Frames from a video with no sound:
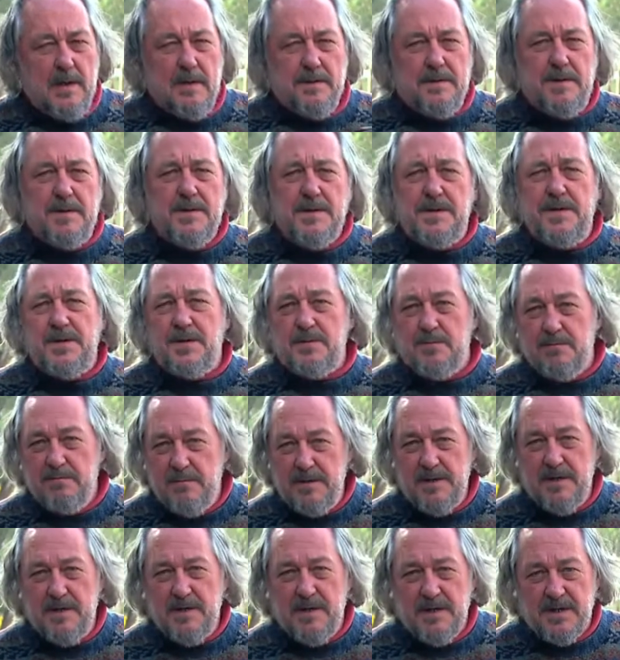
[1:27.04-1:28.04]
This is a
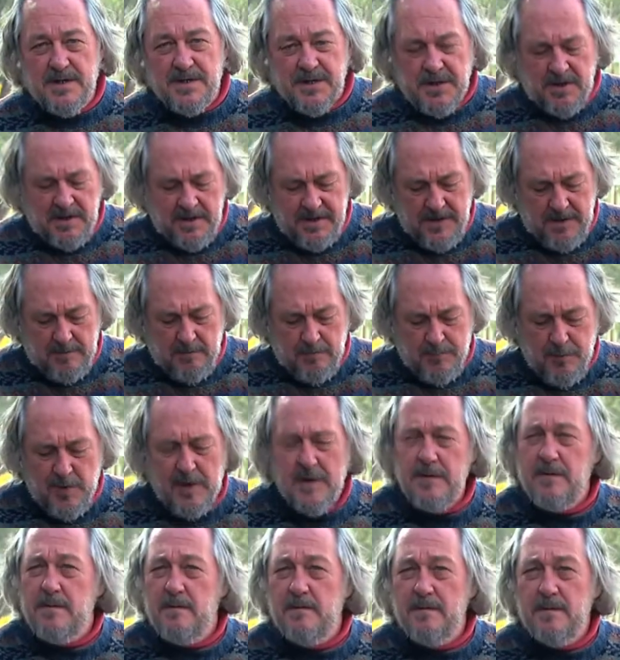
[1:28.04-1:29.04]
really exciting
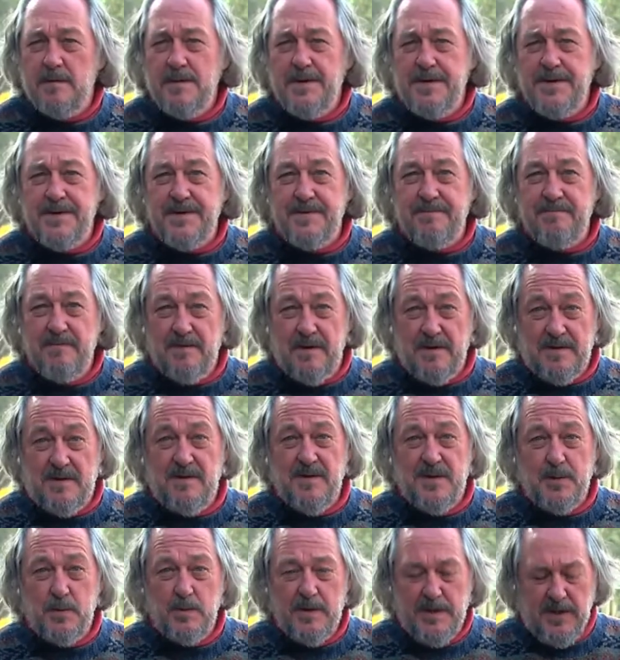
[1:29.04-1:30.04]
brand new release like
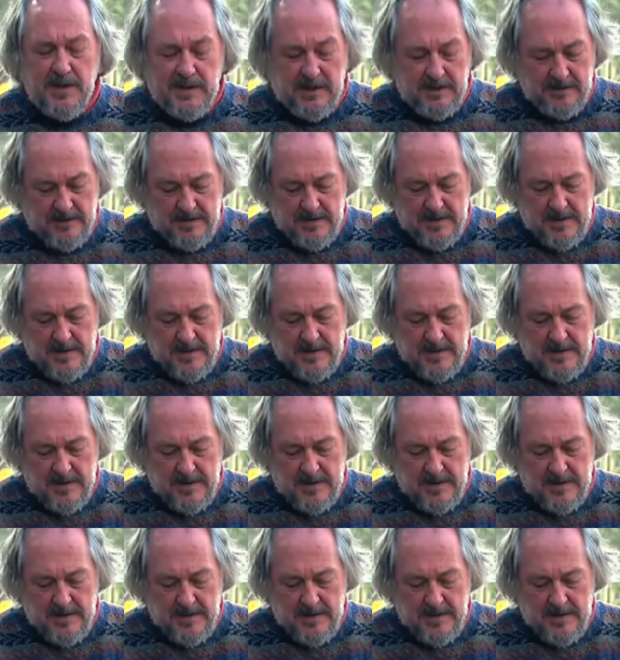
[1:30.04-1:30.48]
this week.